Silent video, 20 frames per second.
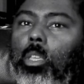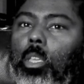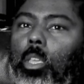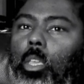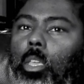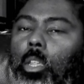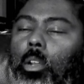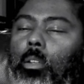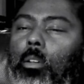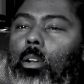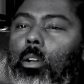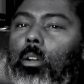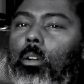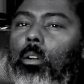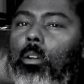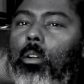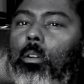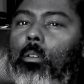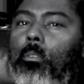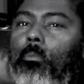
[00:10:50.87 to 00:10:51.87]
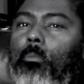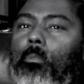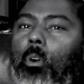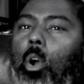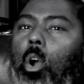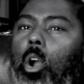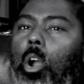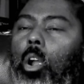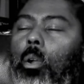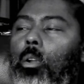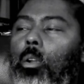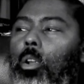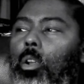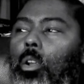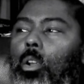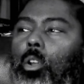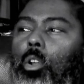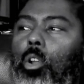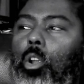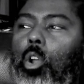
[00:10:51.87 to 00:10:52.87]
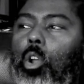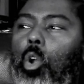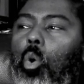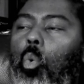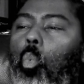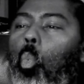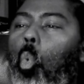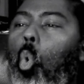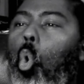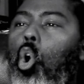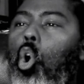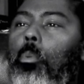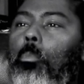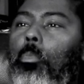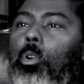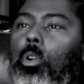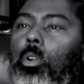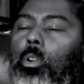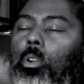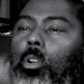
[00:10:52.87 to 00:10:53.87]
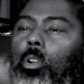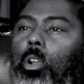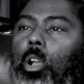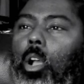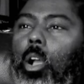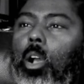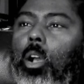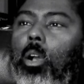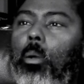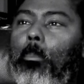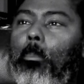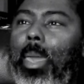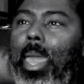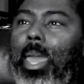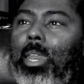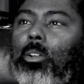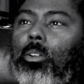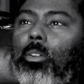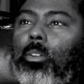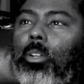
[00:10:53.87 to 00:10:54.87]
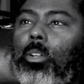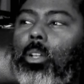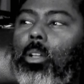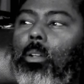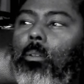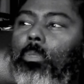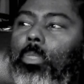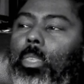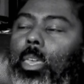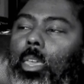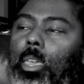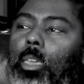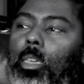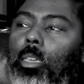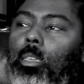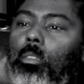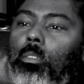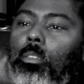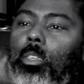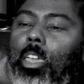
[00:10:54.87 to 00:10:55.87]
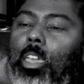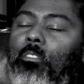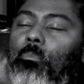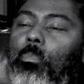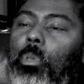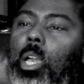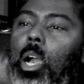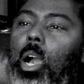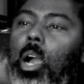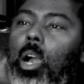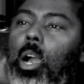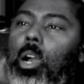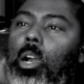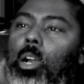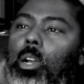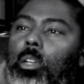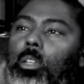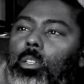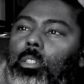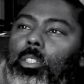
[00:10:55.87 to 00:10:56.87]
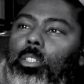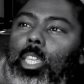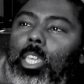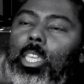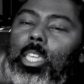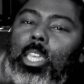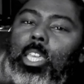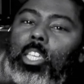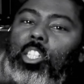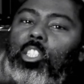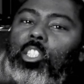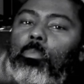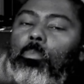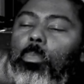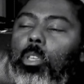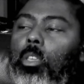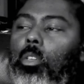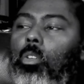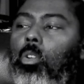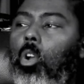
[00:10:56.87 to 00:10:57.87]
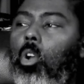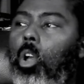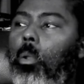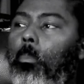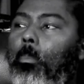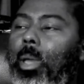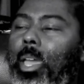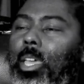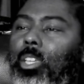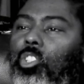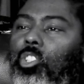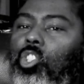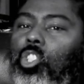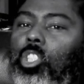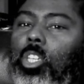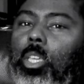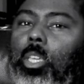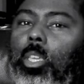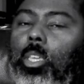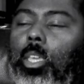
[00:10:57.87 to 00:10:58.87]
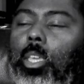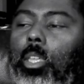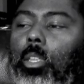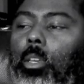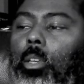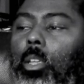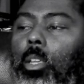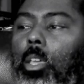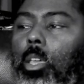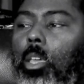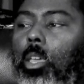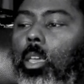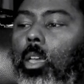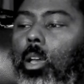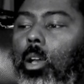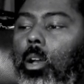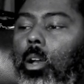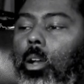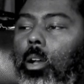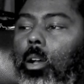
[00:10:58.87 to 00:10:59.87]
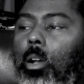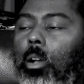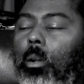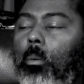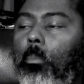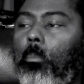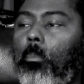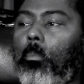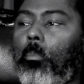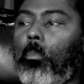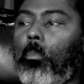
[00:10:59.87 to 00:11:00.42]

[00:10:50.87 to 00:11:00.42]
in a far warmer manner. They gave me hugs, they kissed me on my cheek, and um,